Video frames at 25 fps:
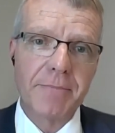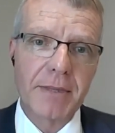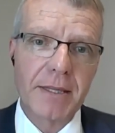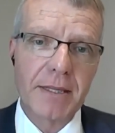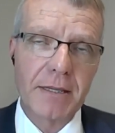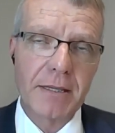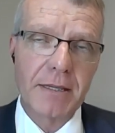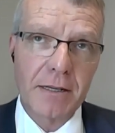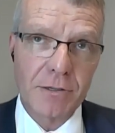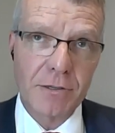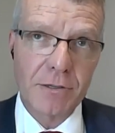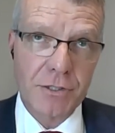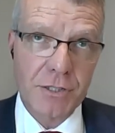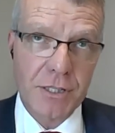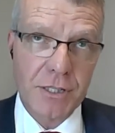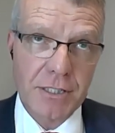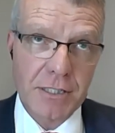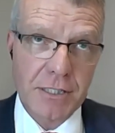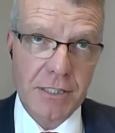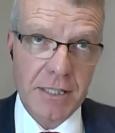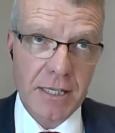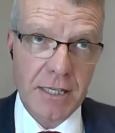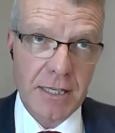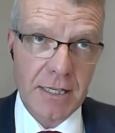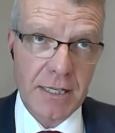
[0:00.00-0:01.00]
you know,
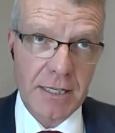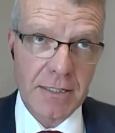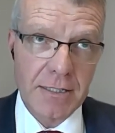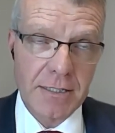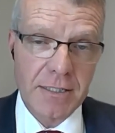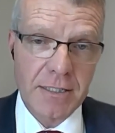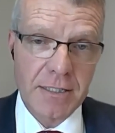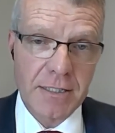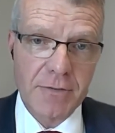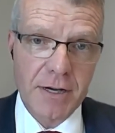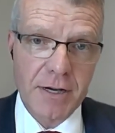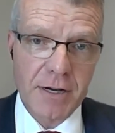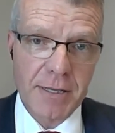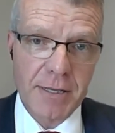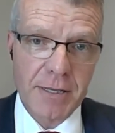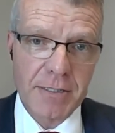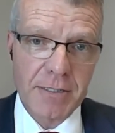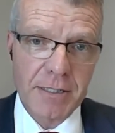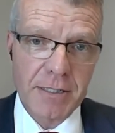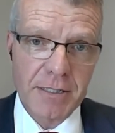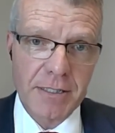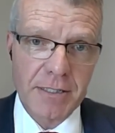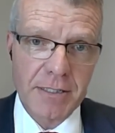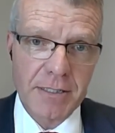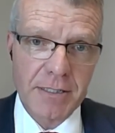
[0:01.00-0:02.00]
since around about
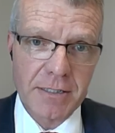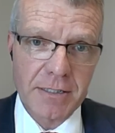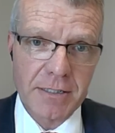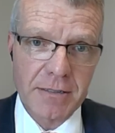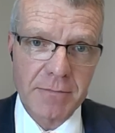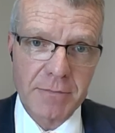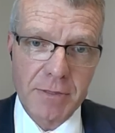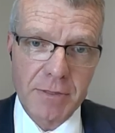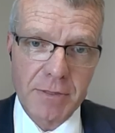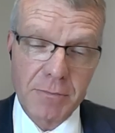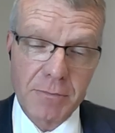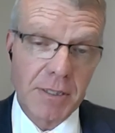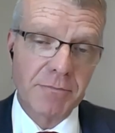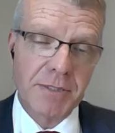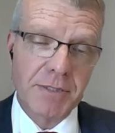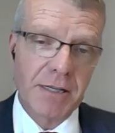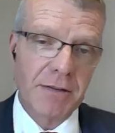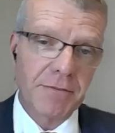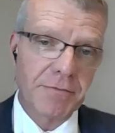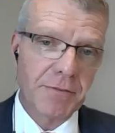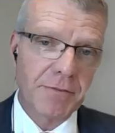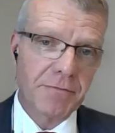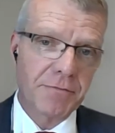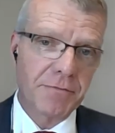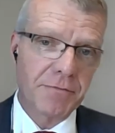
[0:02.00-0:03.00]
16, well, you
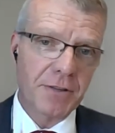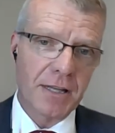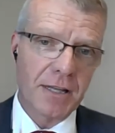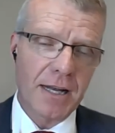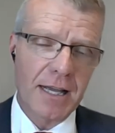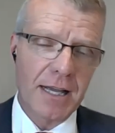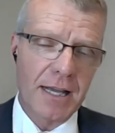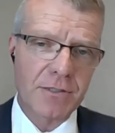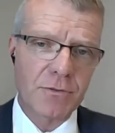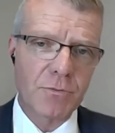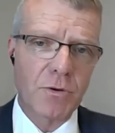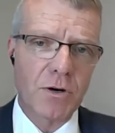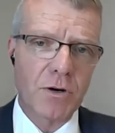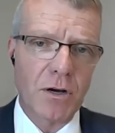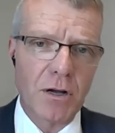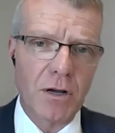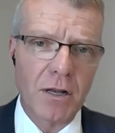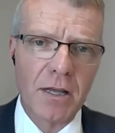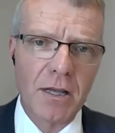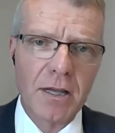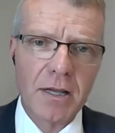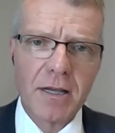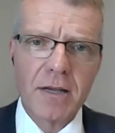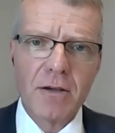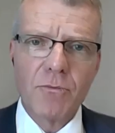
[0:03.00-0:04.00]
know, for the last
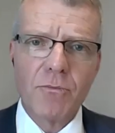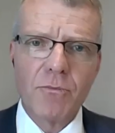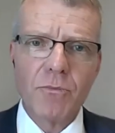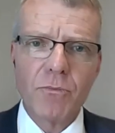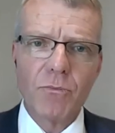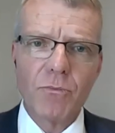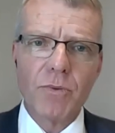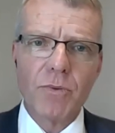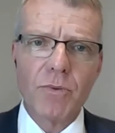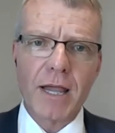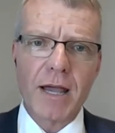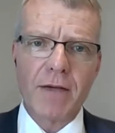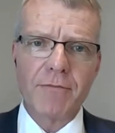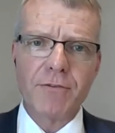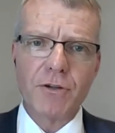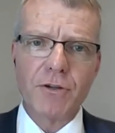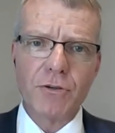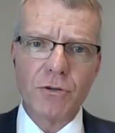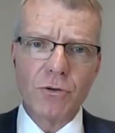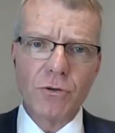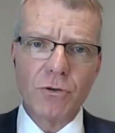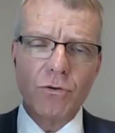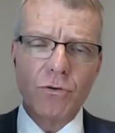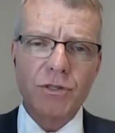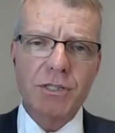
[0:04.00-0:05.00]
while, we have new
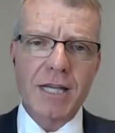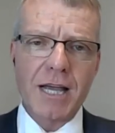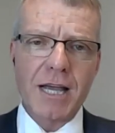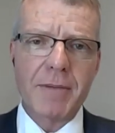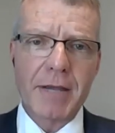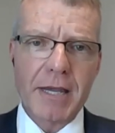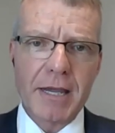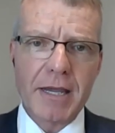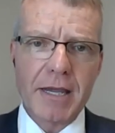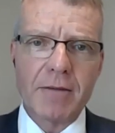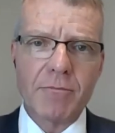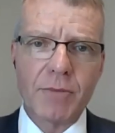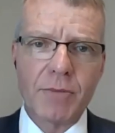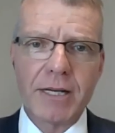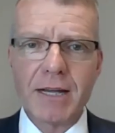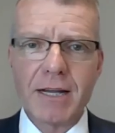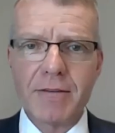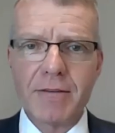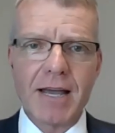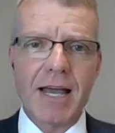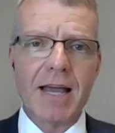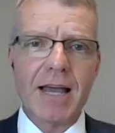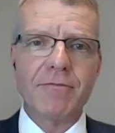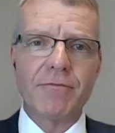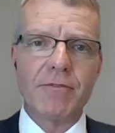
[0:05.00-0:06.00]
laws coming in. We
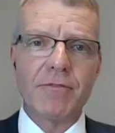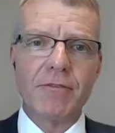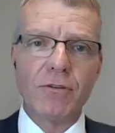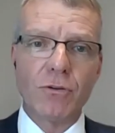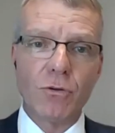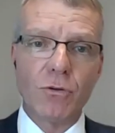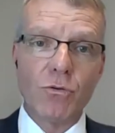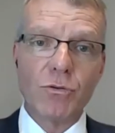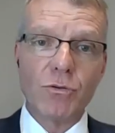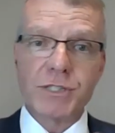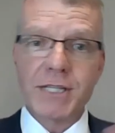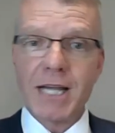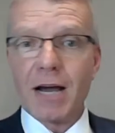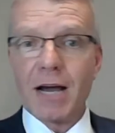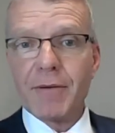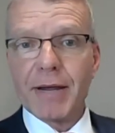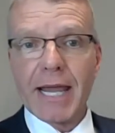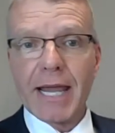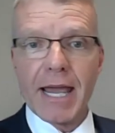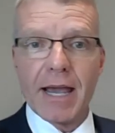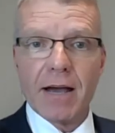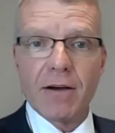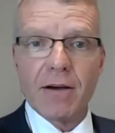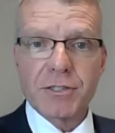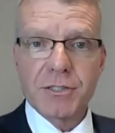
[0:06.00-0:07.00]
never have laws going
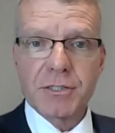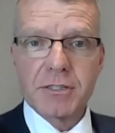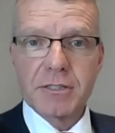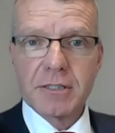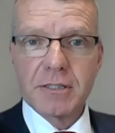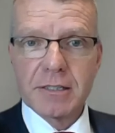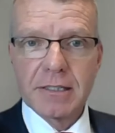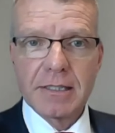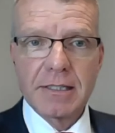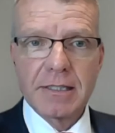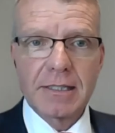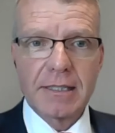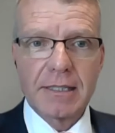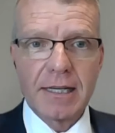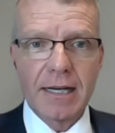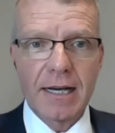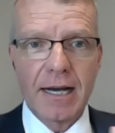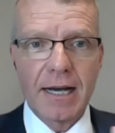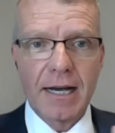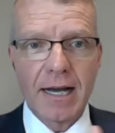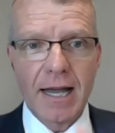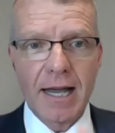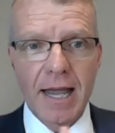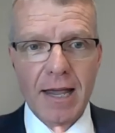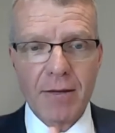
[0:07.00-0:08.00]
out.
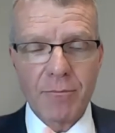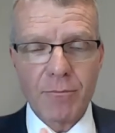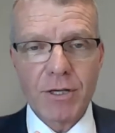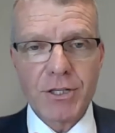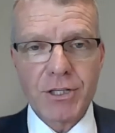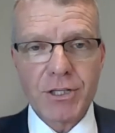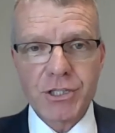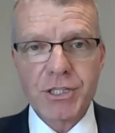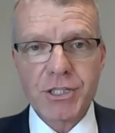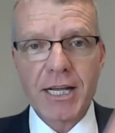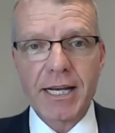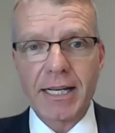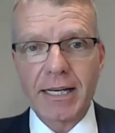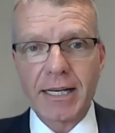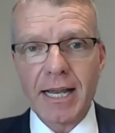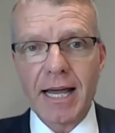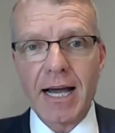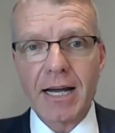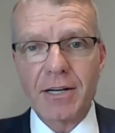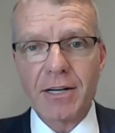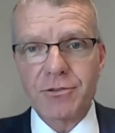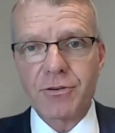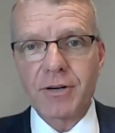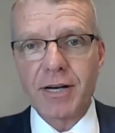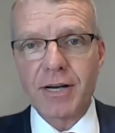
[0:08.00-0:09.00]
And we're just getting
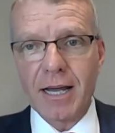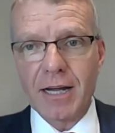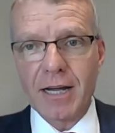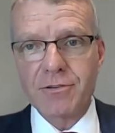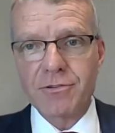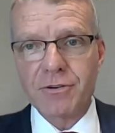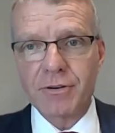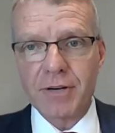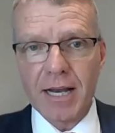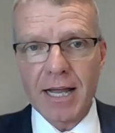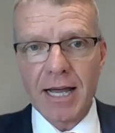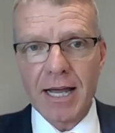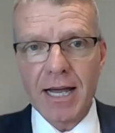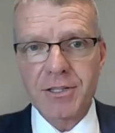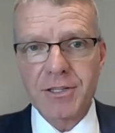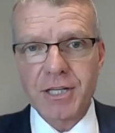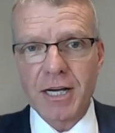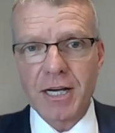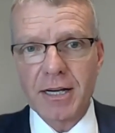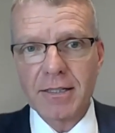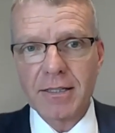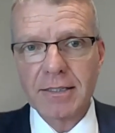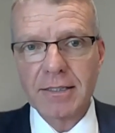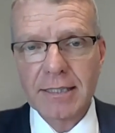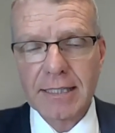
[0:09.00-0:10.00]
larger and larger and
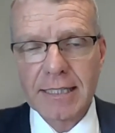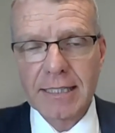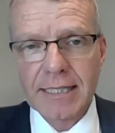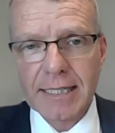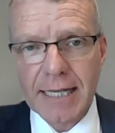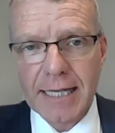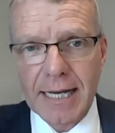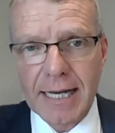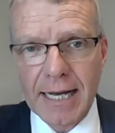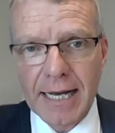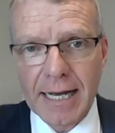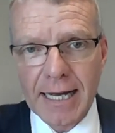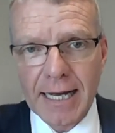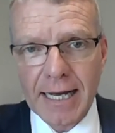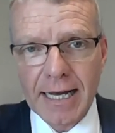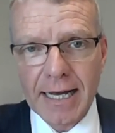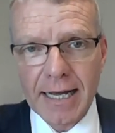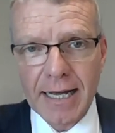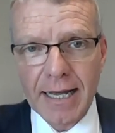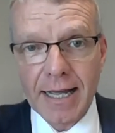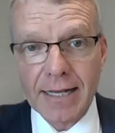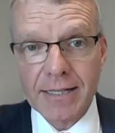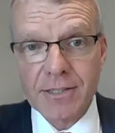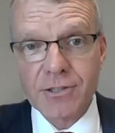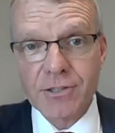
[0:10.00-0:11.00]
larger,
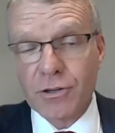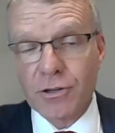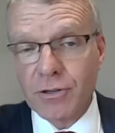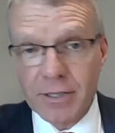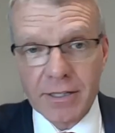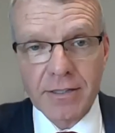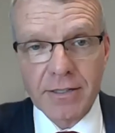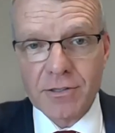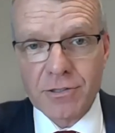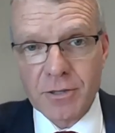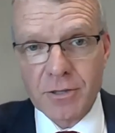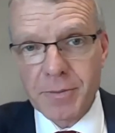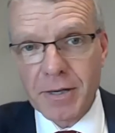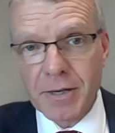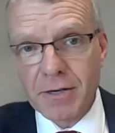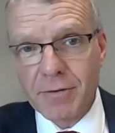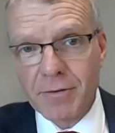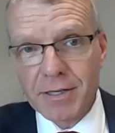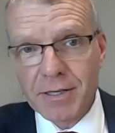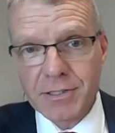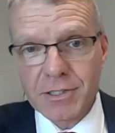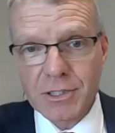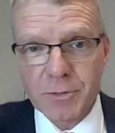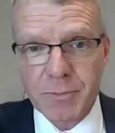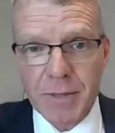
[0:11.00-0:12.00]
and certainly in the
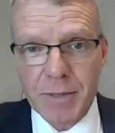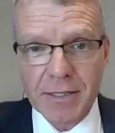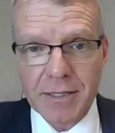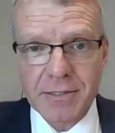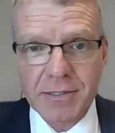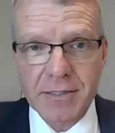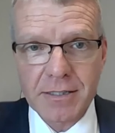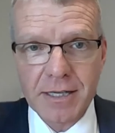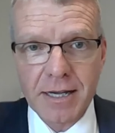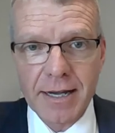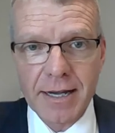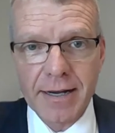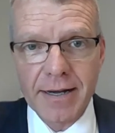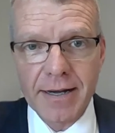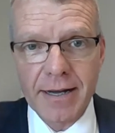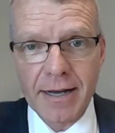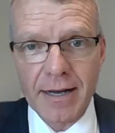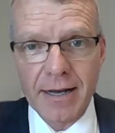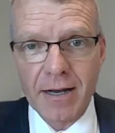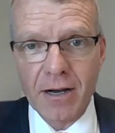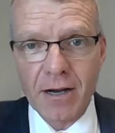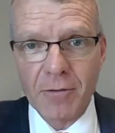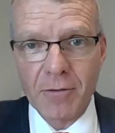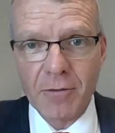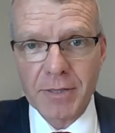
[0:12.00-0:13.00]
superannuation space. And
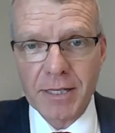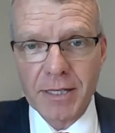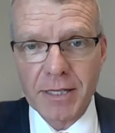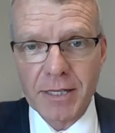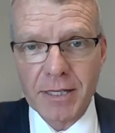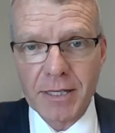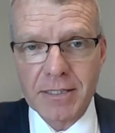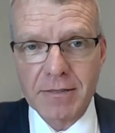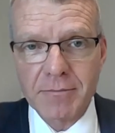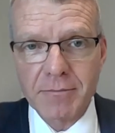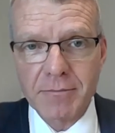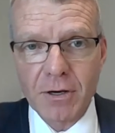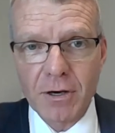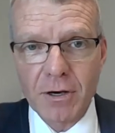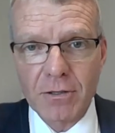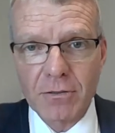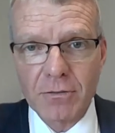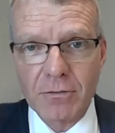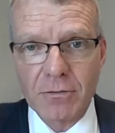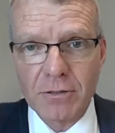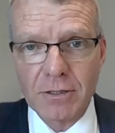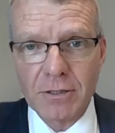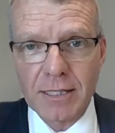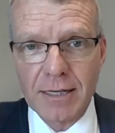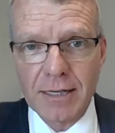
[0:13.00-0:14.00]
I'm guessing,
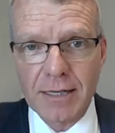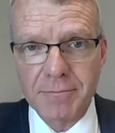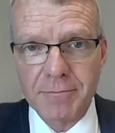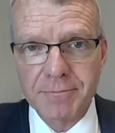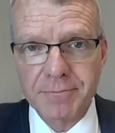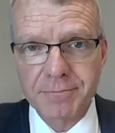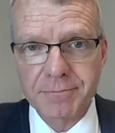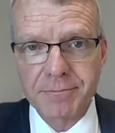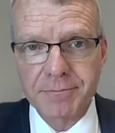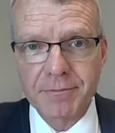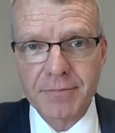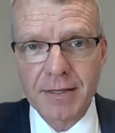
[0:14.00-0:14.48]
Michael,